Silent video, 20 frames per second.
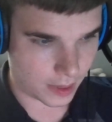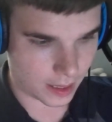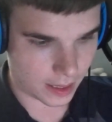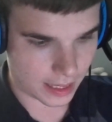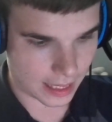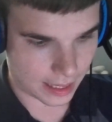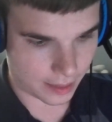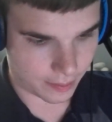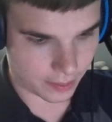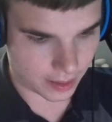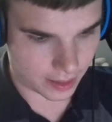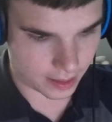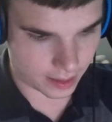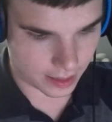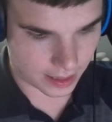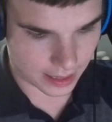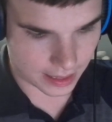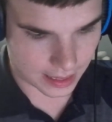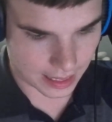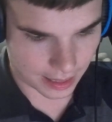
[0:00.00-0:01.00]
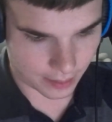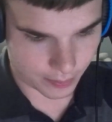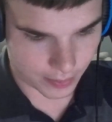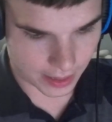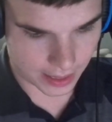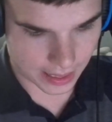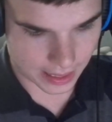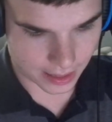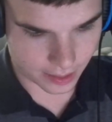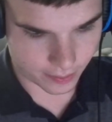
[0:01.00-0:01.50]
Okay, it went to the side,
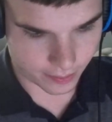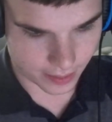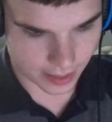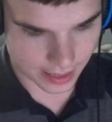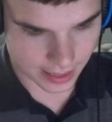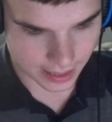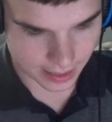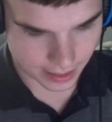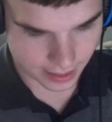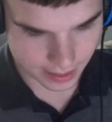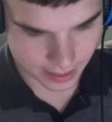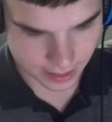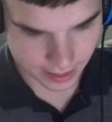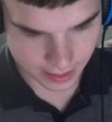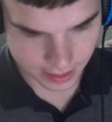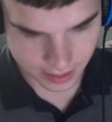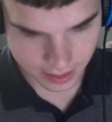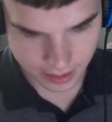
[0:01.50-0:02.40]
but that's fine.